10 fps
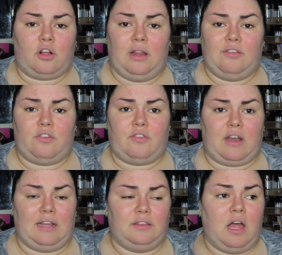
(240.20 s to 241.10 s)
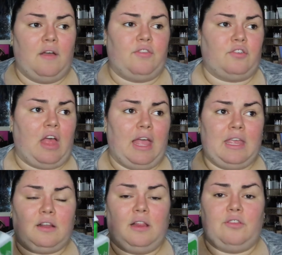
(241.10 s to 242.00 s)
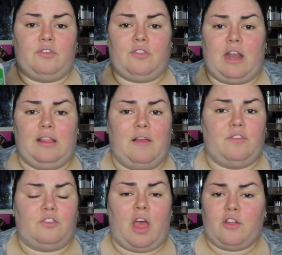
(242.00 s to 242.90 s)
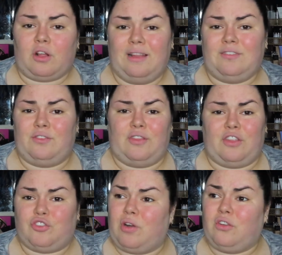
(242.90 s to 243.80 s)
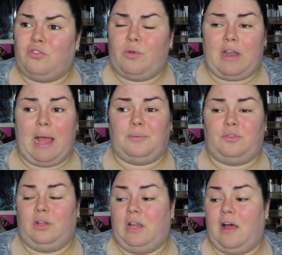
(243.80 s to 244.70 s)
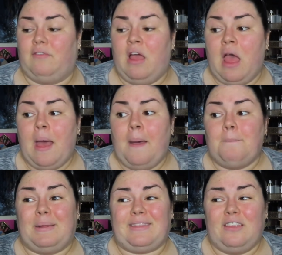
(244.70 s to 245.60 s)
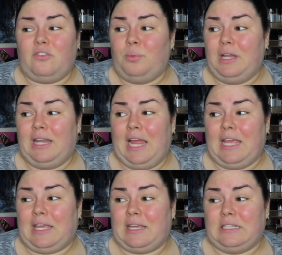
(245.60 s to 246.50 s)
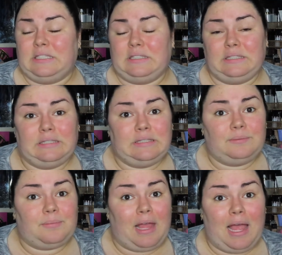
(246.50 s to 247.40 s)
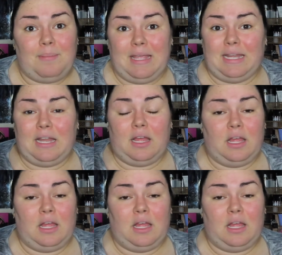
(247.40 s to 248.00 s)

cleansers that I love. There's high-end cleansers that I love. There's other cleansers at the drugstore that I absolutely love. But this one, like, I mean,